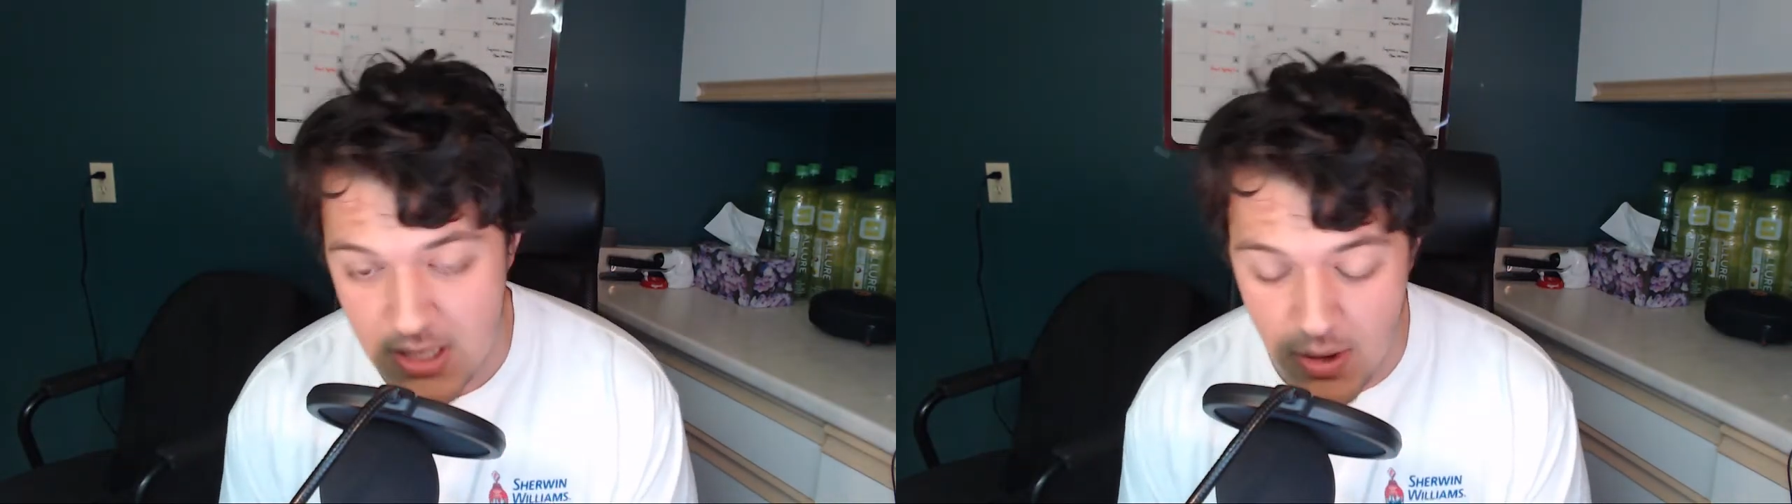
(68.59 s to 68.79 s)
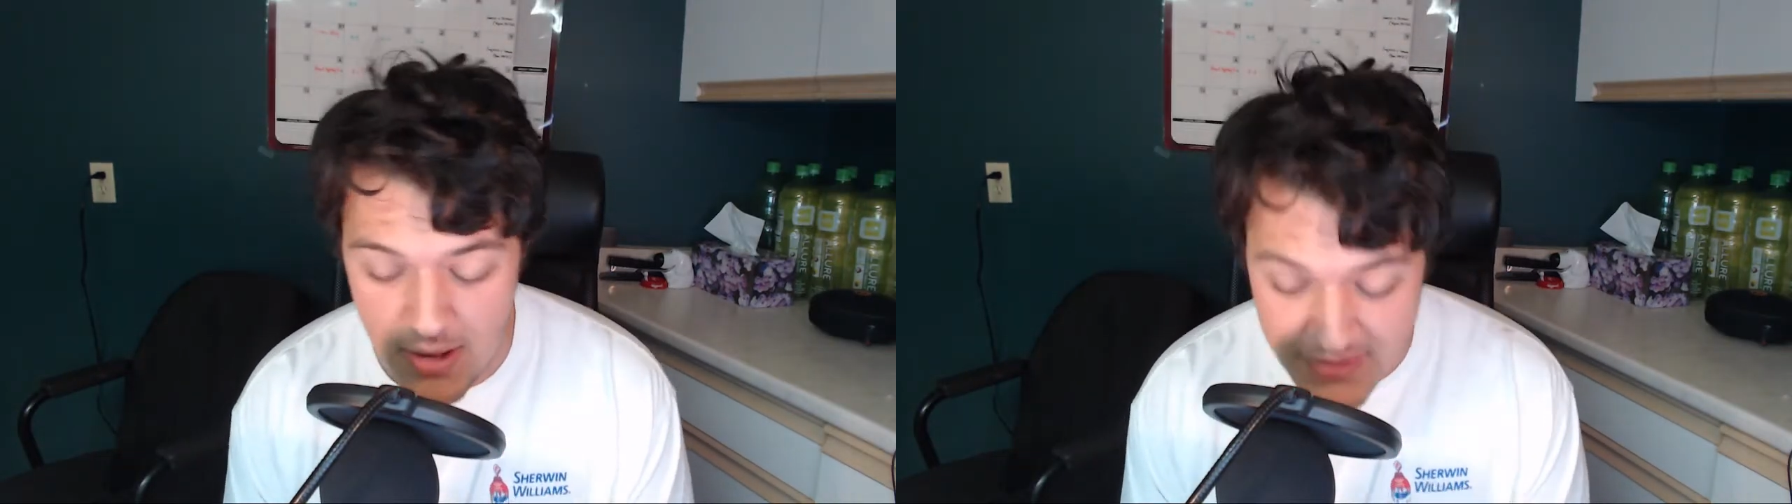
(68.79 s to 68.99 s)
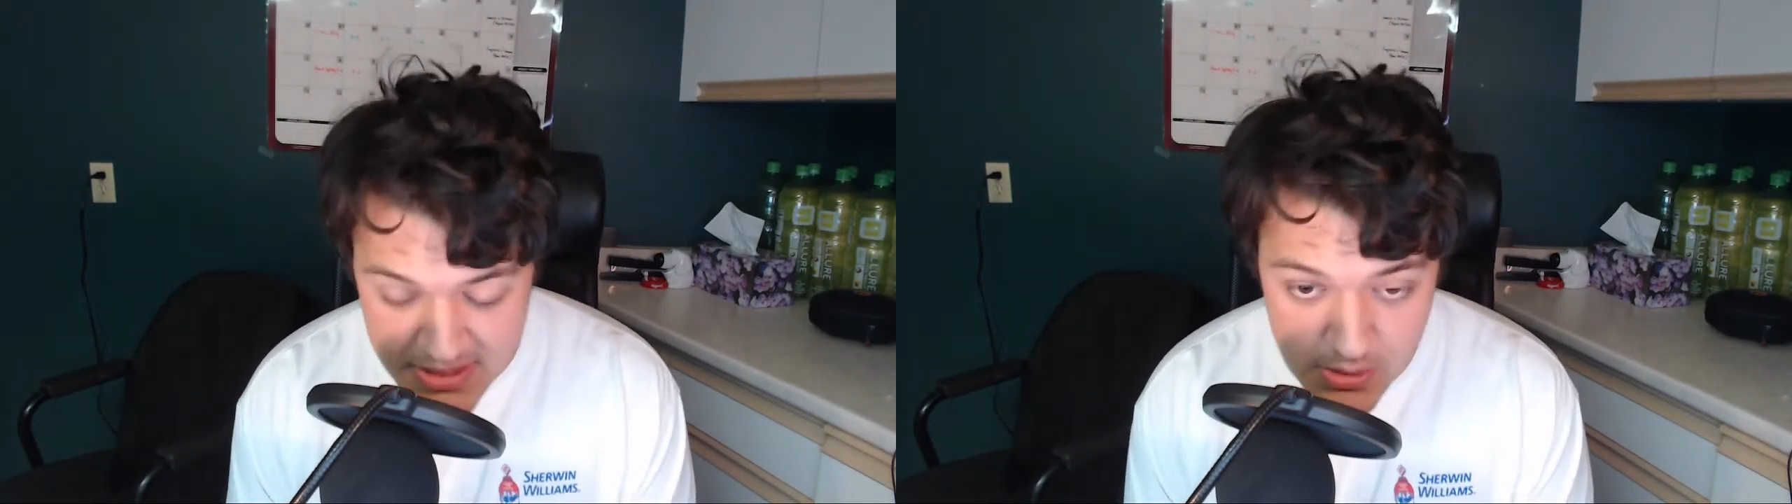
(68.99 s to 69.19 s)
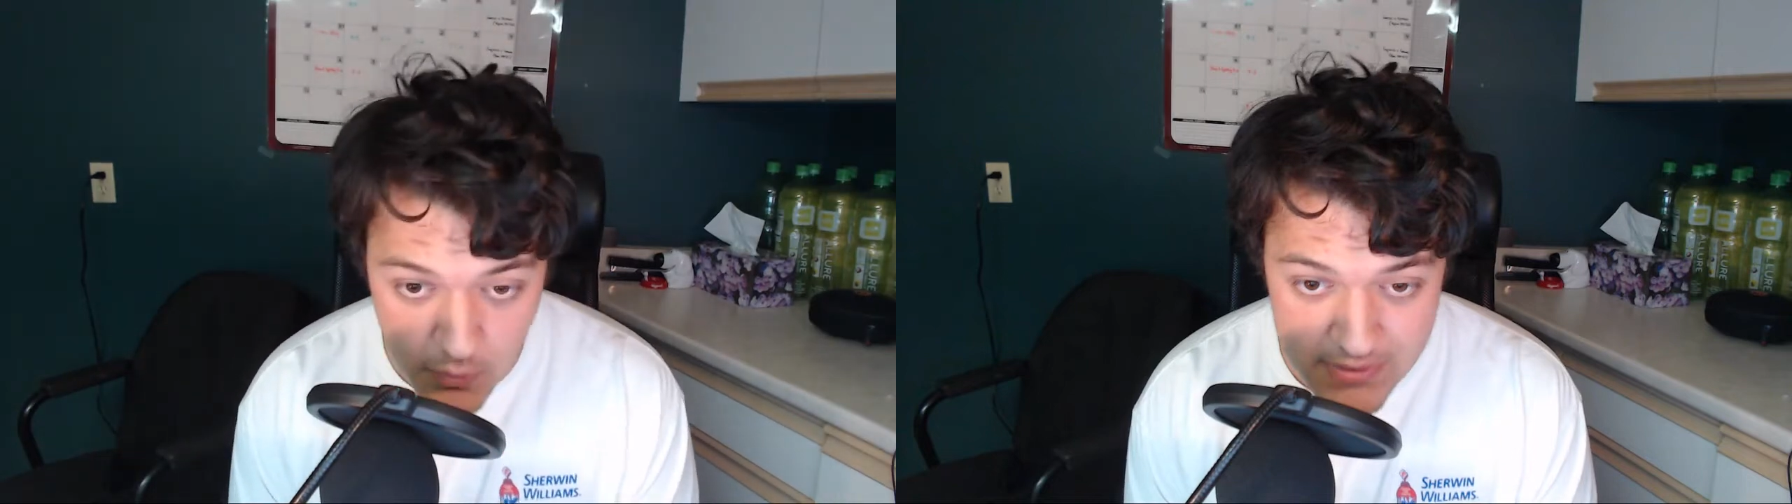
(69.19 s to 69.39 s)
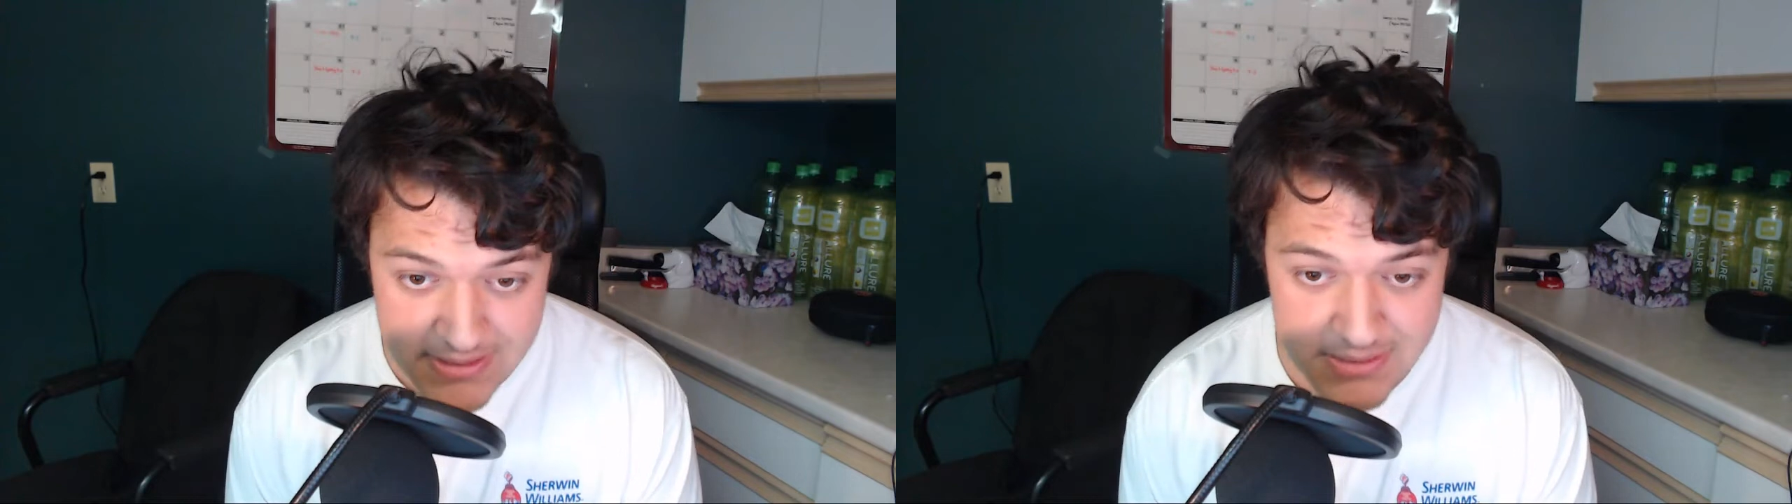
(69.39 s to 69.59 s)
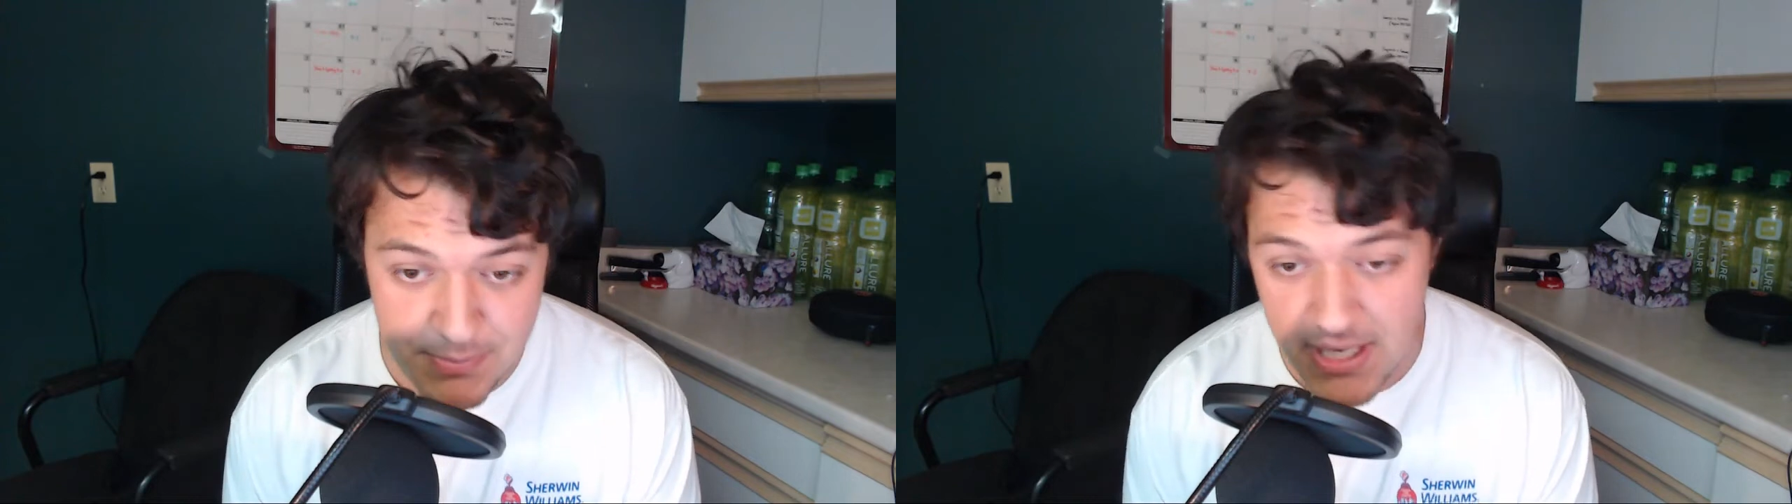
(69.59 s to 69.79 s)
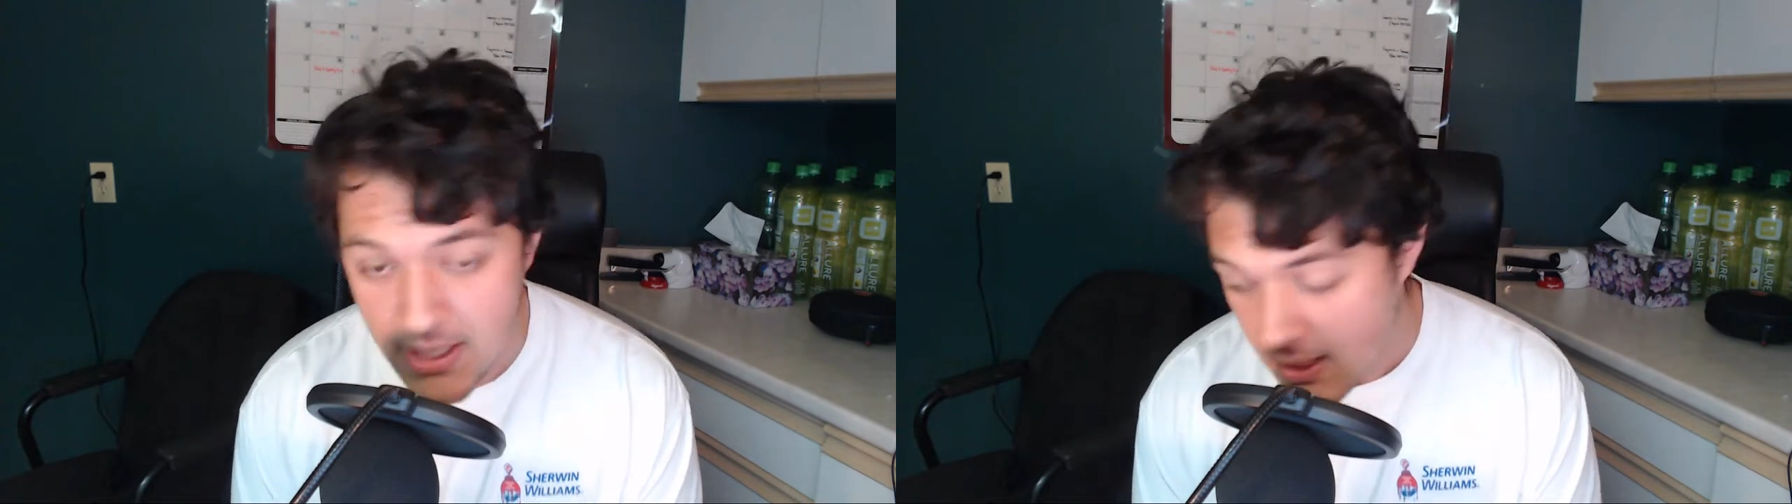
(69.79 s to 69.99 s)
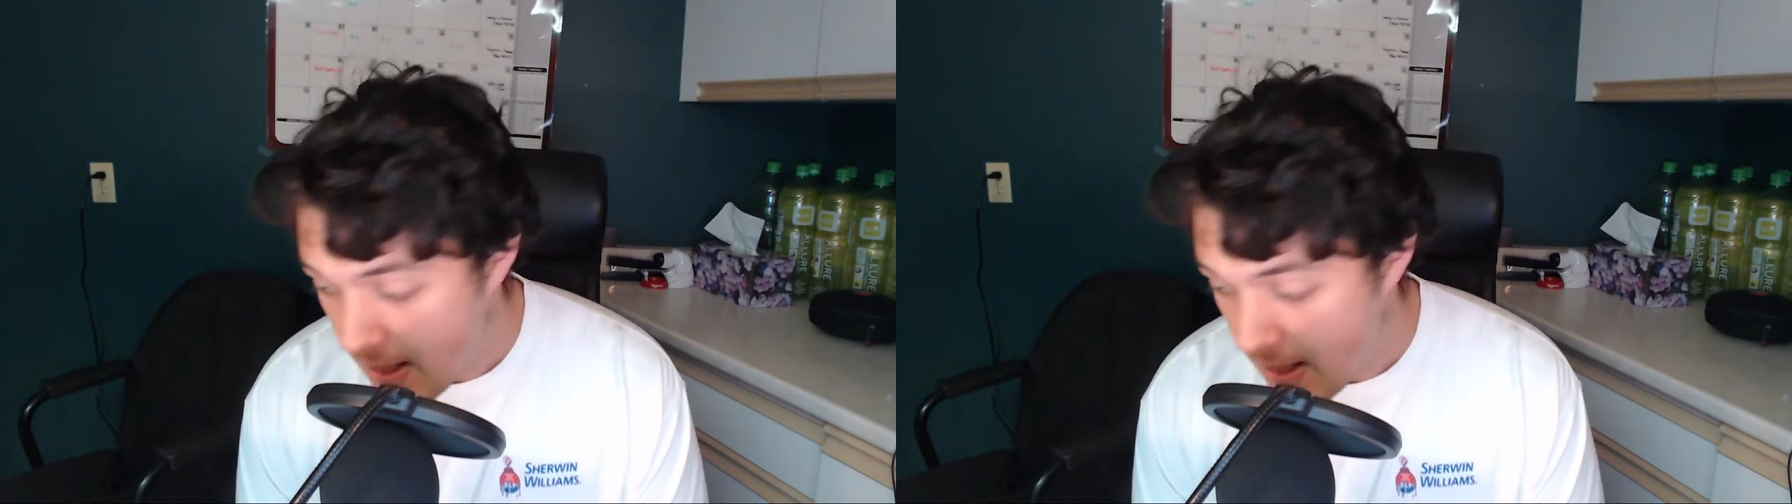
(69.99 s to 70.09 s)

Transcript: Now, obviously, it wasn't as big,